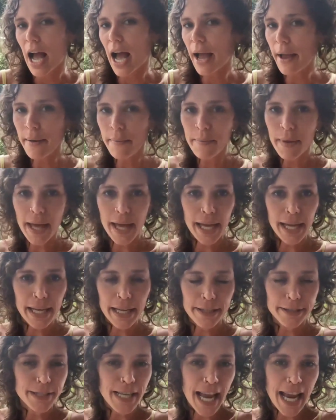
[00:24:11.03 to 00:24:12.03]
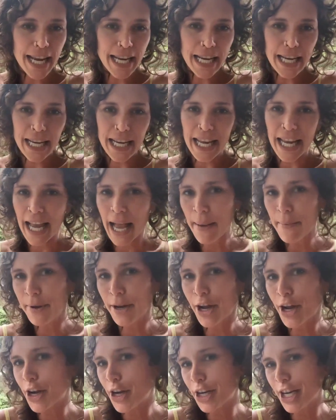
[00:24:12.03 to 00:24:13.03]
I'm like ADD, I'm an
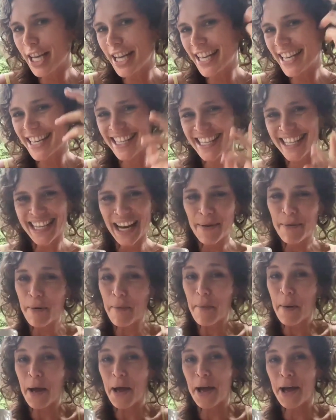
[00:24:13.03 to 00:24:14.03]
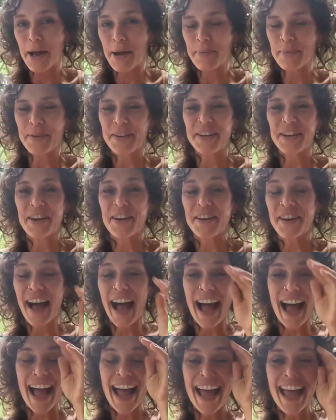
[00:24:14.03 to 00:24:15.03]
artist, I'm a mom,
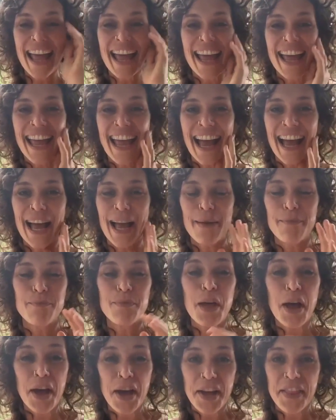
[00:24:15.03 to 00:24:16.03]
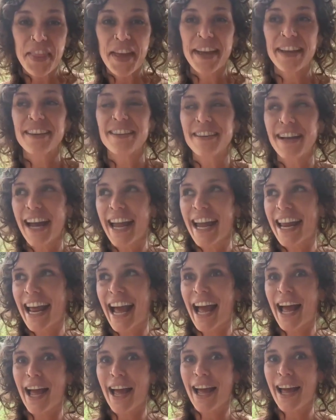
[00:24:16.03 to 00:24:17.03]
I'm not that great
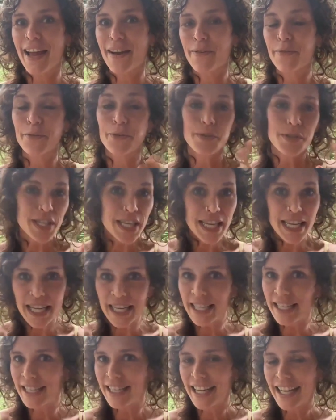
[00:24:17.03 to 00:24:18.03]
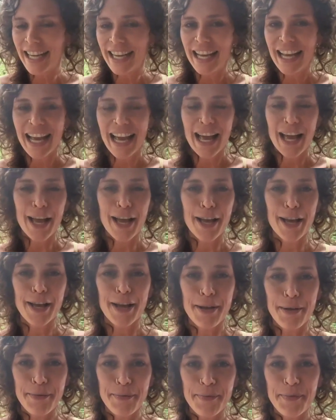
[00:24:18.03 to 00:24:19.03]
at routine.
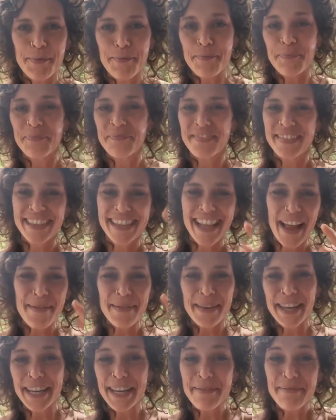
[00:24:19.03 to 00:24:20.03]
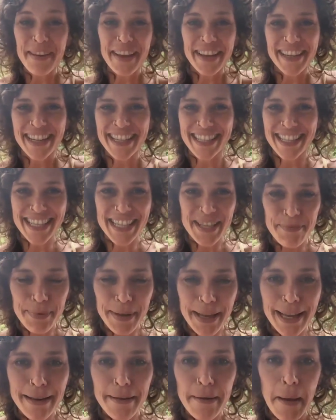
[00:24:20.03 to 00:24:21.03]
I'm getting better at
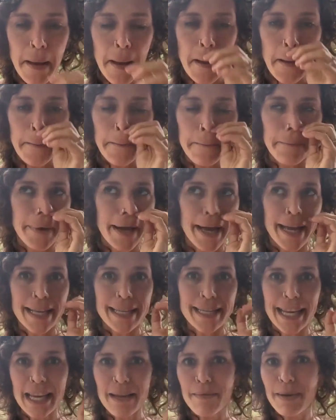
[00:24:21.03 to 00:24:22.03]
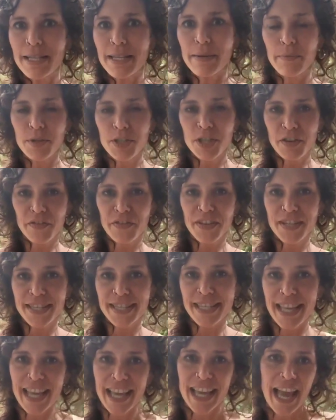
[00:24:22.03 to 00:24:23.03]
discipline, but taking my temperature
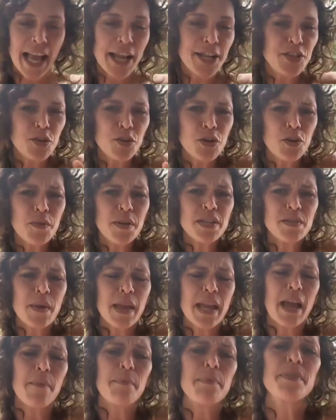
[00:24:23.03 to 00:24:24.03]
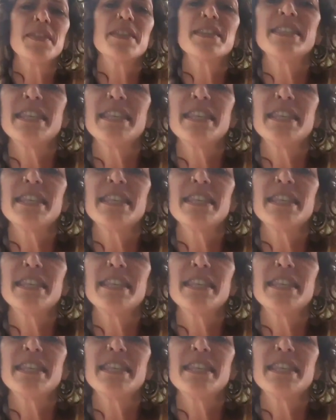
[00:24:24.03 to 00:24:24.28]
first thing, I don't always wake up at